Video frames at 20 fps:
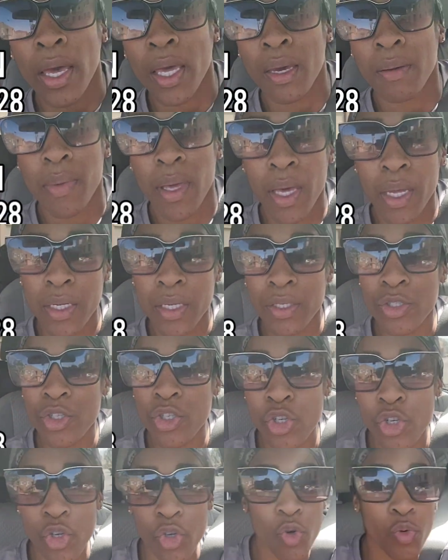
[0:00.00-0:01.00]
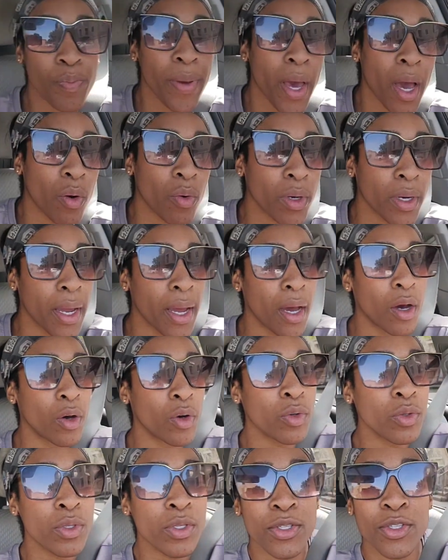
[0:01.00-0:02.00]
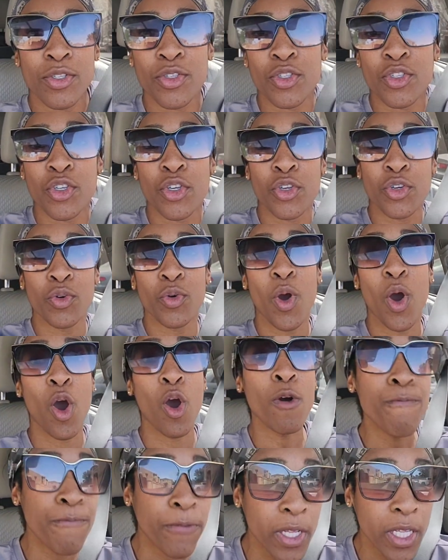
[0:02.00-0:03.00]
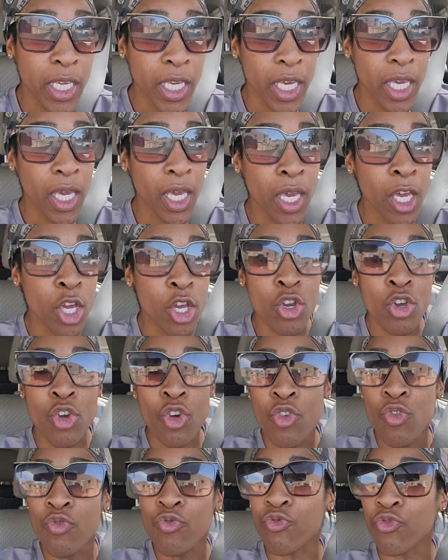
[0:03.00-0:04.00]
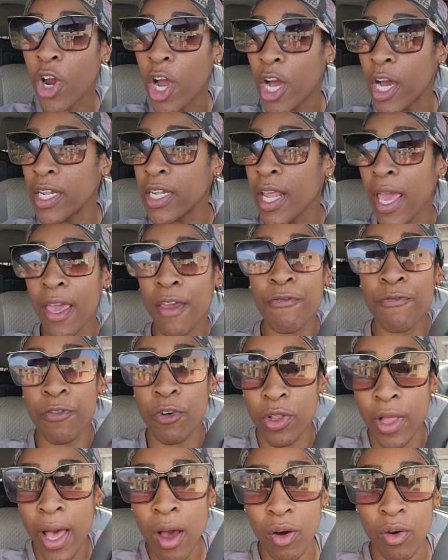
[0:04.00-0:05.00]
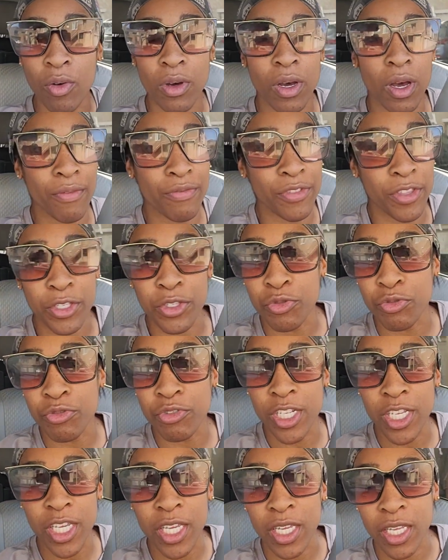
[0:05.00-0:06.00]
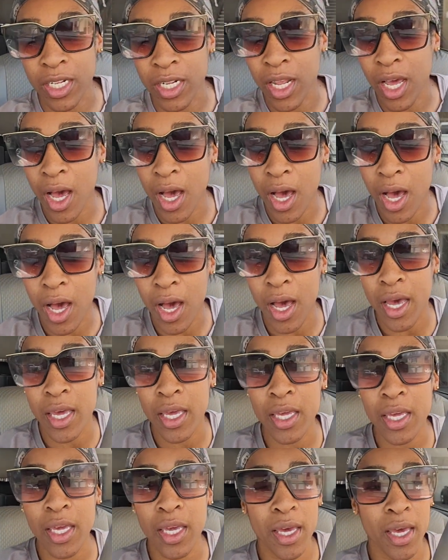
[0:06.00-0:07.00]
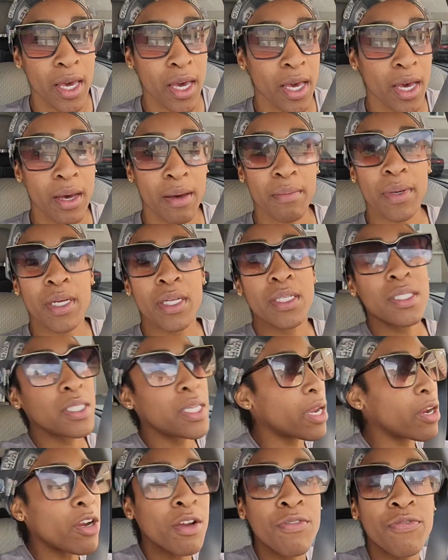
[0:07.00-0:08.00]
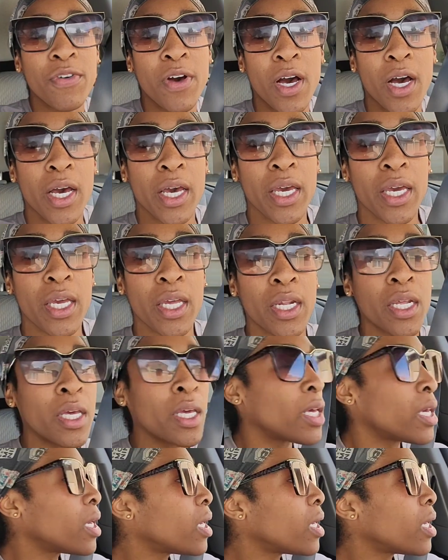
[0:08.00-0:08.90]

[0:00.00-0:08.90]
am headed to Powerhouse to hopefully run a full out of this routine. I am terrified